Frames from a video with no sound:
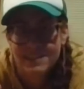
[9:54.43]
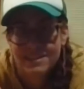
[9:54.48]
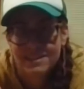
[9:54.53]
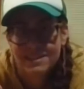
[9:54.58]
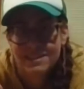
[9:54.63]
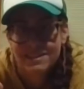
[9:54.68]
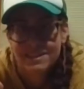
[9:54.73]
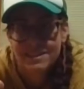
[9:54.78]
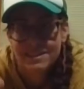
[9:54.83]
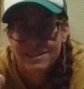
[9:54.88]

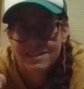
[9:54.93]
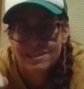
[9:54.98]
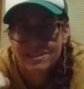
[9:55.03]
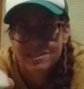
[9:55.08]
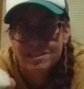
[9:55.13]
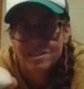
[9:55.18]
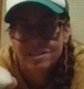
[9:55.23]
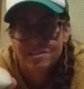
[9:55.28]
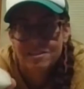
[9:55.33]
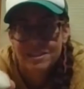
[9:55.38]
So
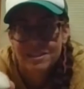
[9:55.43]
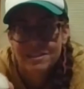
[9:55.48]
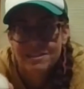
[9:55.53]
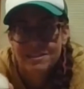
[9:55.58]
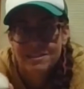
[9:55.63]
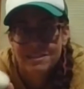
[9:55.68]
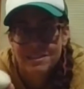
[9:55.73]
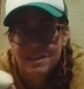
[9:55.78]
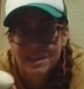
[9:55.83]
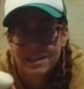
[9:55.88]
here's kind
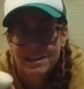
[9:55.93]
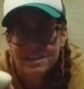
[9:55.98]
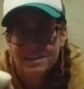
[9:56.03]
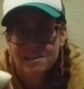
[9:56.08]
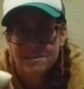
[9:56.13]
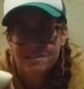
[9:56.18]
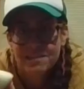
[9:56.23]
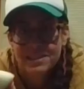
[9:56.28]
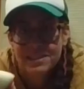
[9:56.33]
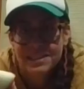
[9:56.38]
of a
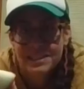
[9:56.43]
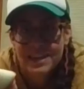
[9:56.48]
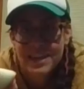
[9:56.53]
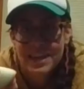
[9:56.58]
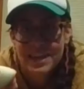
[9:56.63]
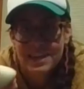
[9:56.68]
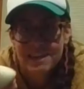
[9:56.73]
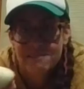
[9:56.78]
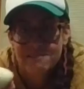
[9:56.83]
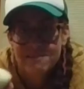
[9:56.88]
decay ring
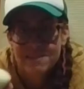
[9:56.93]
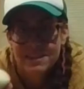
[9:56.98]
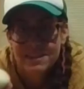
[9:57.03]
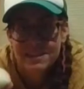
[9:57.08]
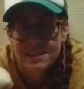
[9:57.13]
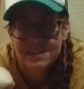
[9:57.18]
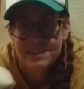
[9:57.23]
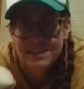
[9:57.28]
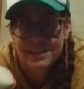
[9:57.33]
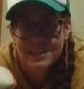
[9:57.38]
on the
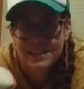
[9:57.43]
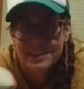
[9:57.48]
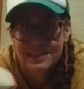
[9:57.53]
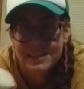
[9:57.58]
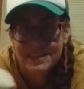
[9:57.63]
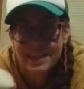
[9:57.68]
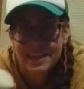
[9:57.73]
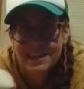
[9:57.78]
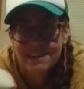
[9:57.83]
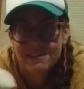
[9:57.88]
inside of an
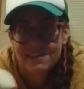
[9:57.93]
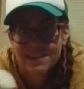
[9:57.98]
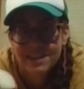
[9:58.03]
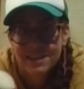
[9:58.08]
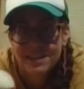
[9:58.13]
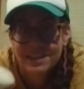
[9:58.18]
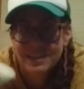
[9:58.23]
onion.